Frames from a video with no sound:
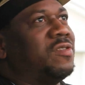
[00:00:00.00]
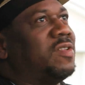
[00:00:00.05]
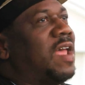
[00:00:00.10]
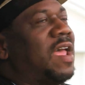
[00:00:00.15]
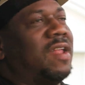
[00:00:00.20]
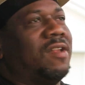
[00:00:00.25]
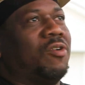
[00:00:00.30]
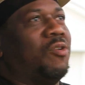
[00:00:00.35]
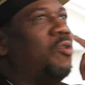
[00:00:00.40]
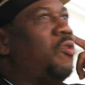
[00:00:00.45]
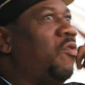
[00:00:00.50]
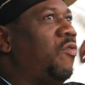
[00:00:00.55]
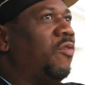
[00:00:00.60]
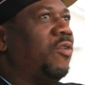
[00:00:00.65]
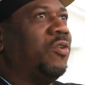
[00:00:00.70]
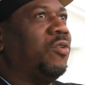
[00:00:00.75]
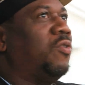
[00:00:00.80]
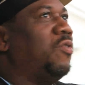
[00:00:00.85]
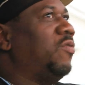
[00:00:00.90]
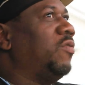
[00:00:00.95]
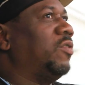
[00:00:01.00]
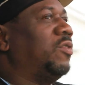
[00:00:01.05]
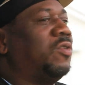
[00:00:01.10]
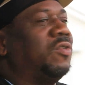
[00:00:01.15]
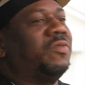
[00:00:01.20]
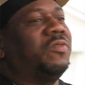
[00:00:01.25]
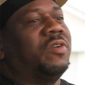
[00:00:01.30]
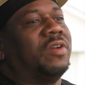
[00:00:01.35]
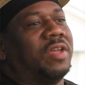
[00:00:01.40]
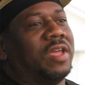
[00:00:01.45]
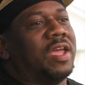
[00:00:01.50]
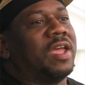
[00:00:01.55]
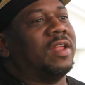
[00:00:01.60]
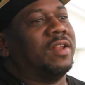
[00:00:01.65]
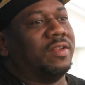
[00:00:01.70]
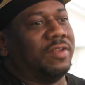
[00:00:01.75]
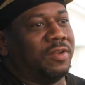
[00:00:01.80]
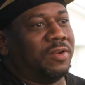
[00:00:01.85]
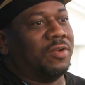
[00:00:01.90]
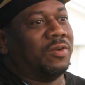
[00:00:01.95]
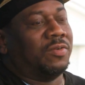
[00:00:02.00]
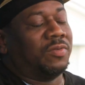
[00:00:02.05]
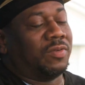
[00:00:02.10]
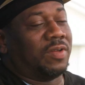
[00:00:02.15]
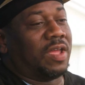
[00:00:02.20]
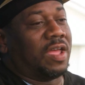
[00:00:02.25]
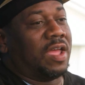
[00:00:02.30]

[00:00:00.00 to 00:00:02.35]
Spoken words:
that over and over and over again, you know.